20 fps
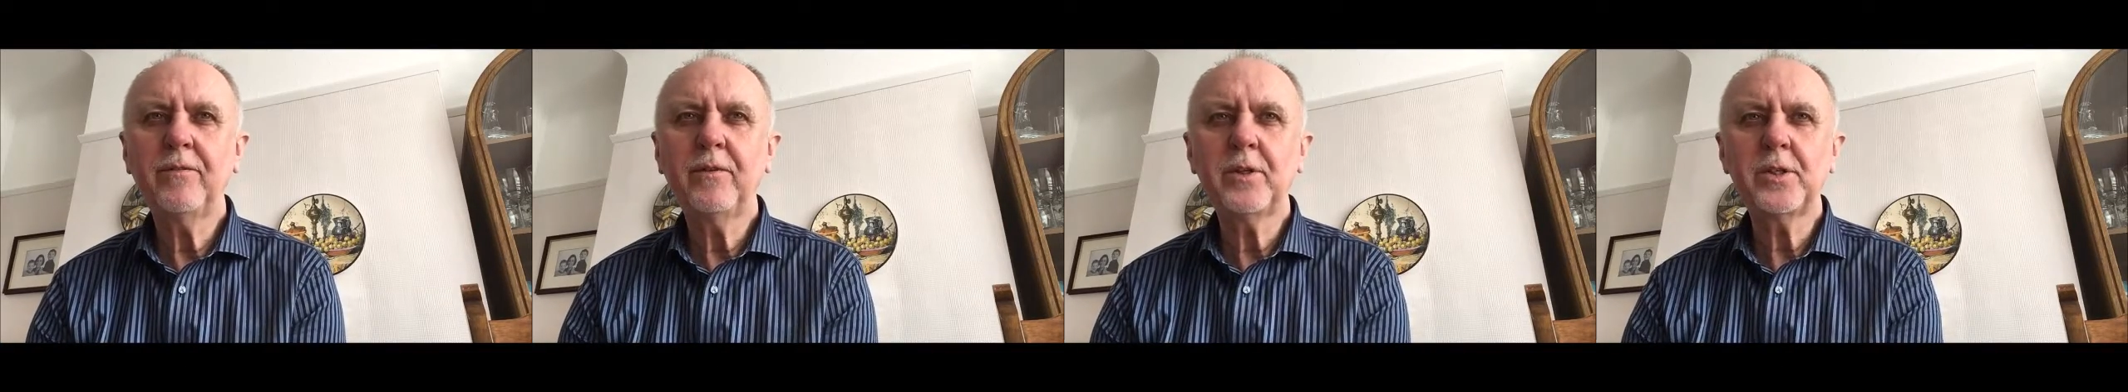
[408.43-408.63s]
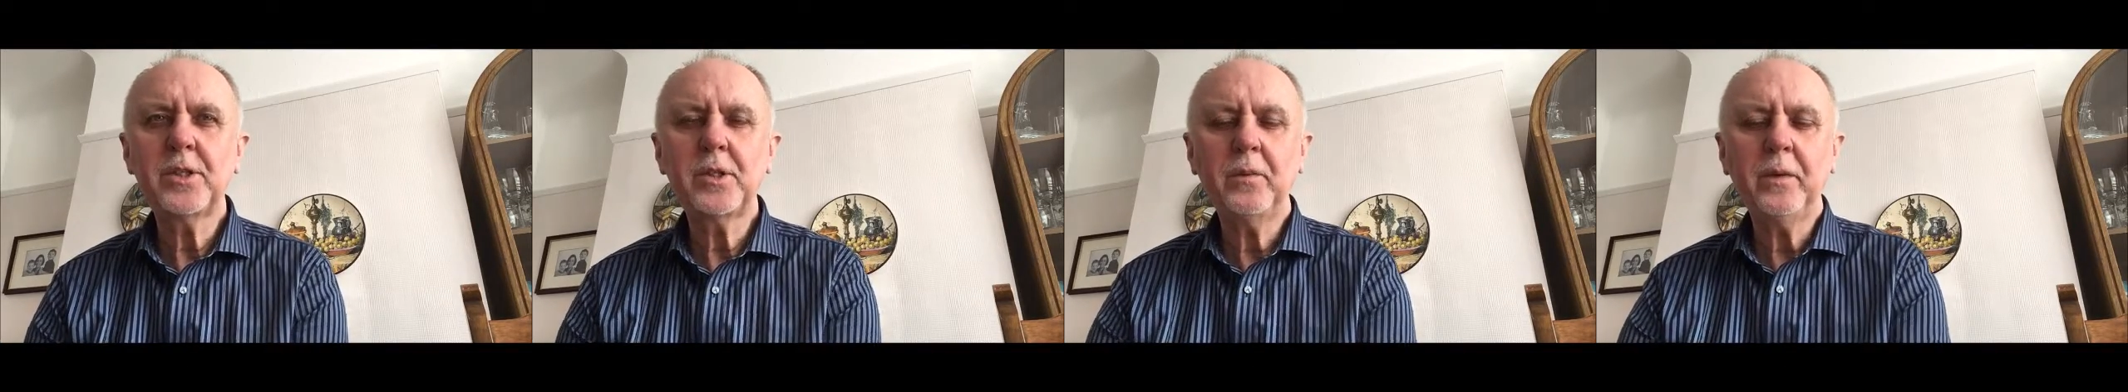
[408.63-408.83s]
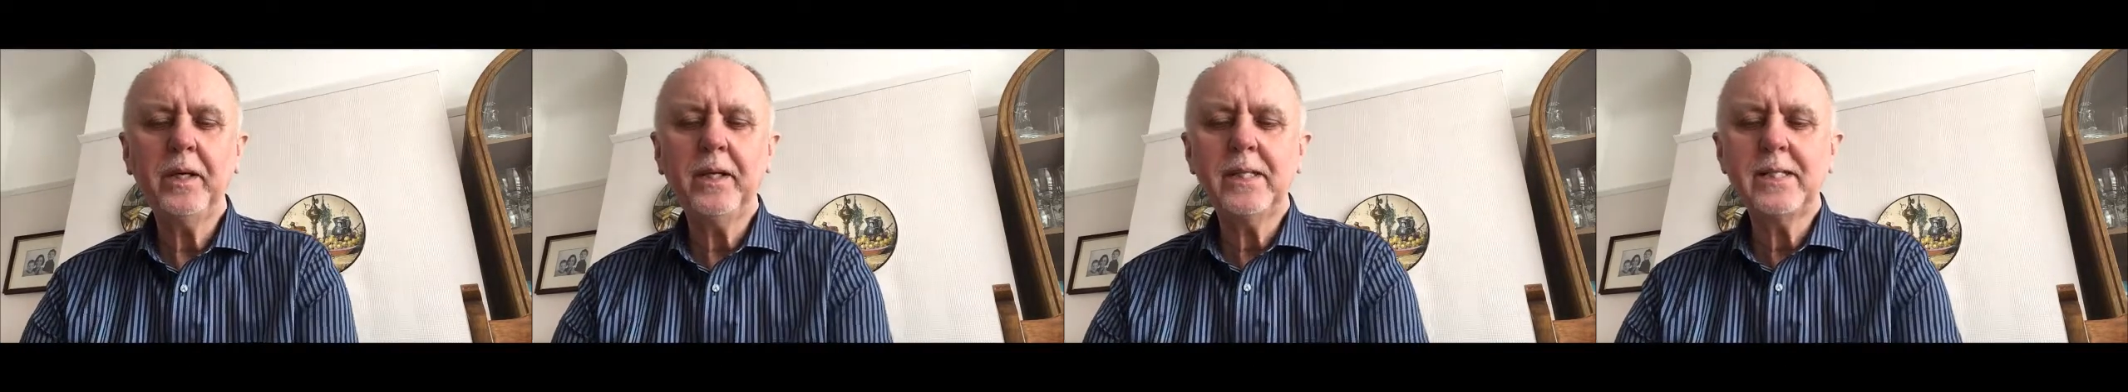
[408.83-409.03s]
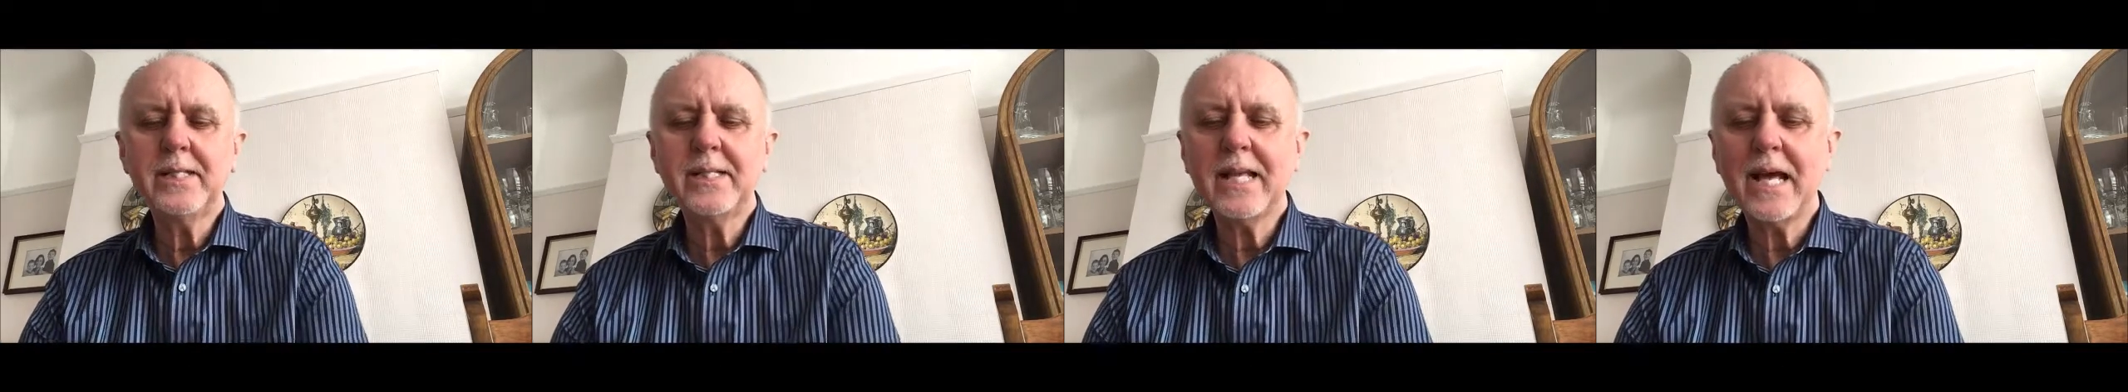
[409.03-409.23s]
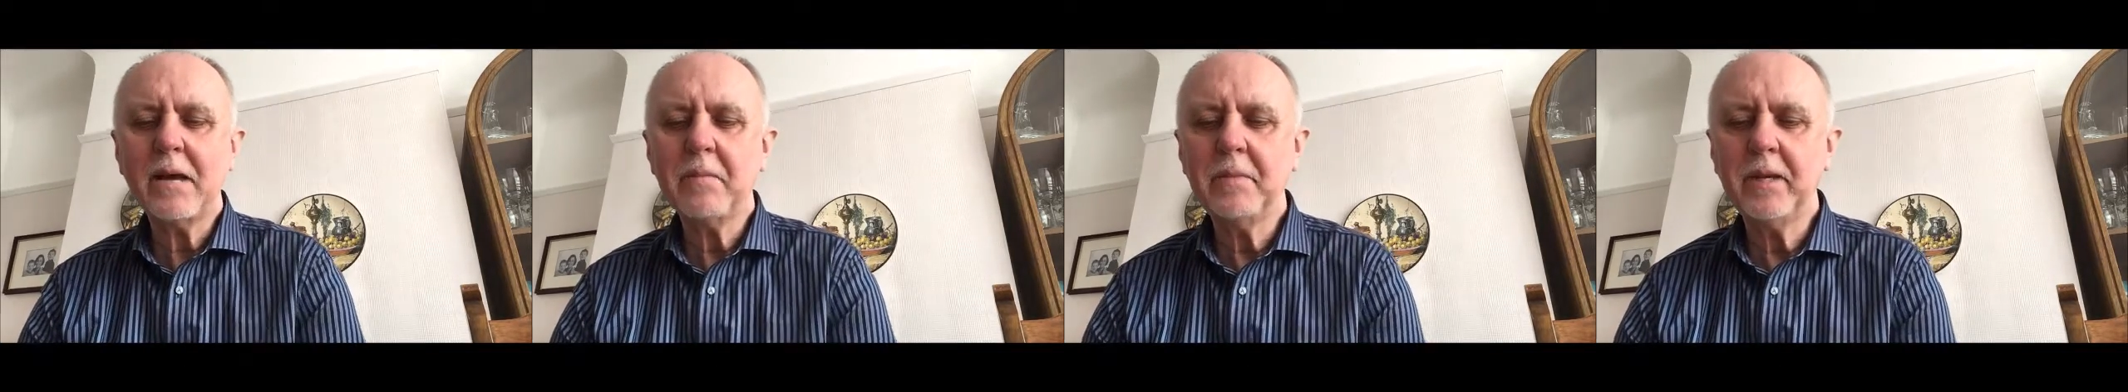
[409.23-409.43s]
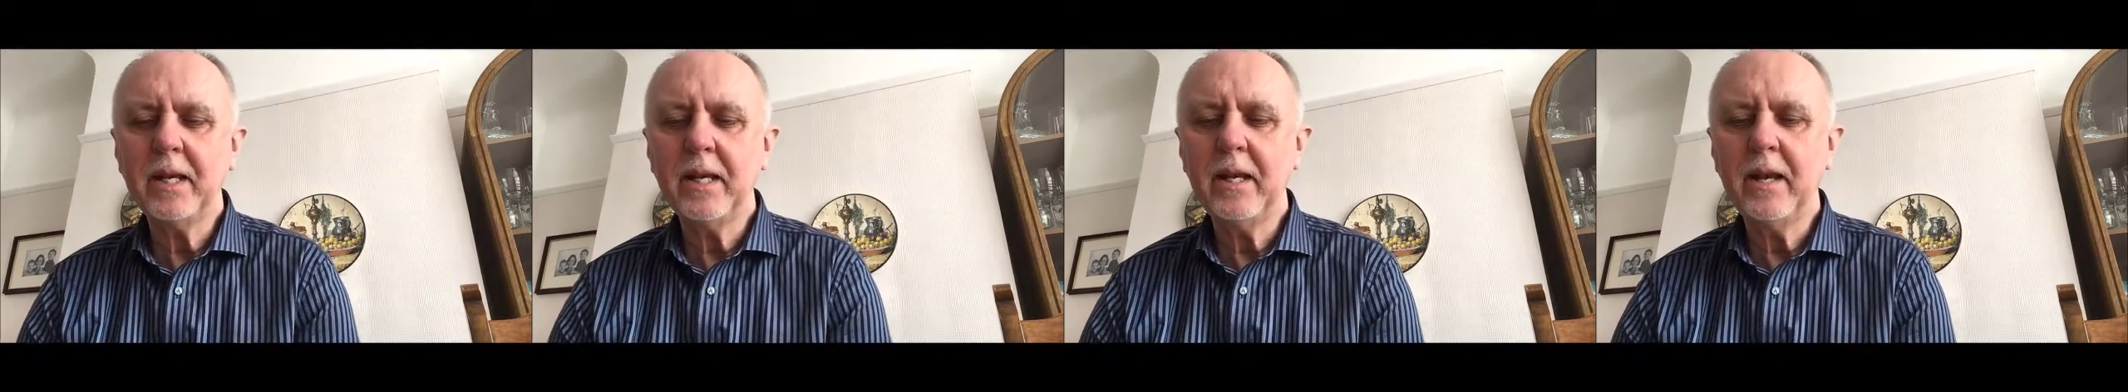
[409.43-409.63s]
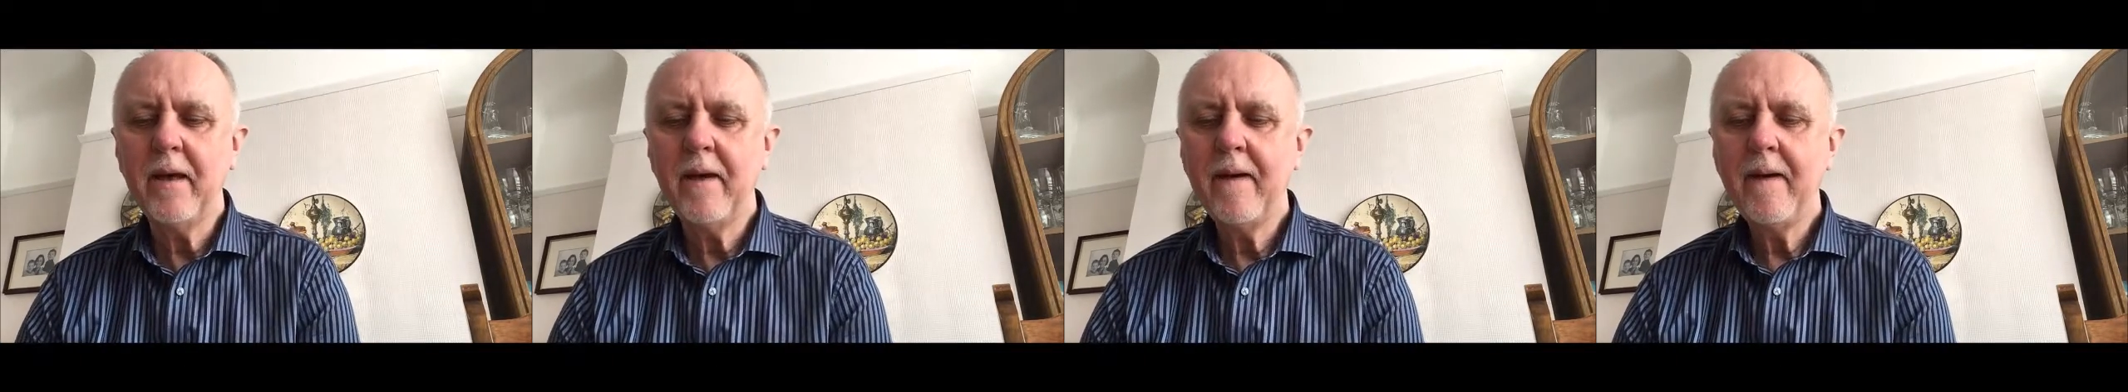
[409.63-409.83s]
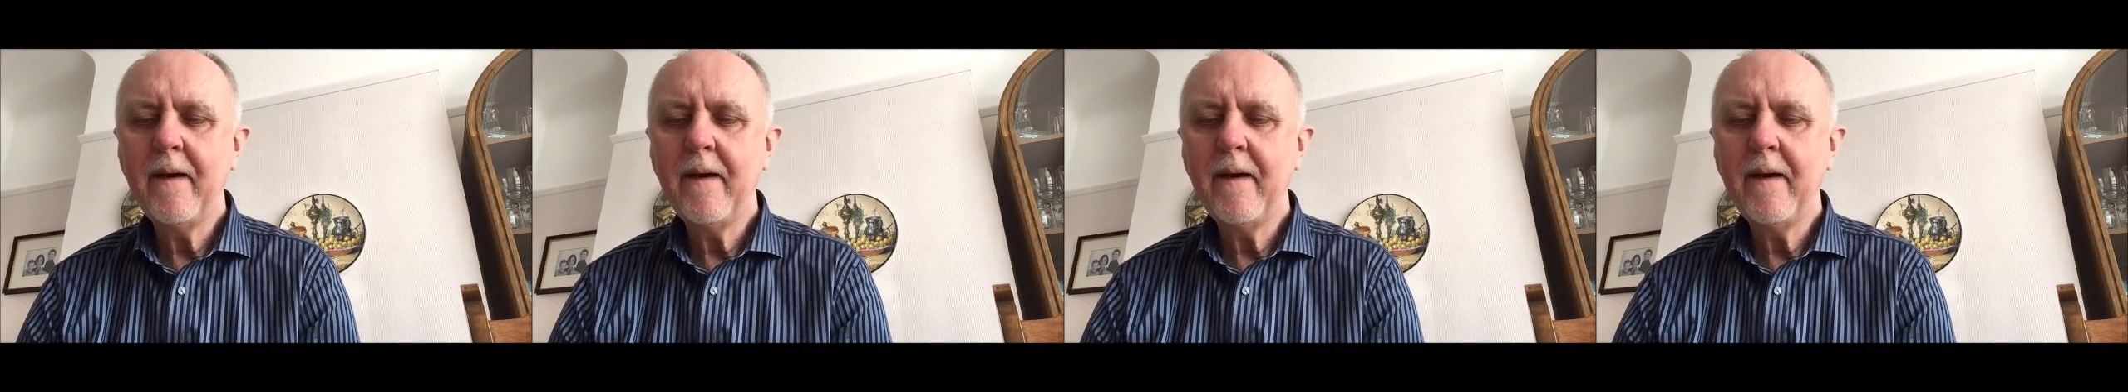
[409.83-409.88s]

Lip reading: for us to examine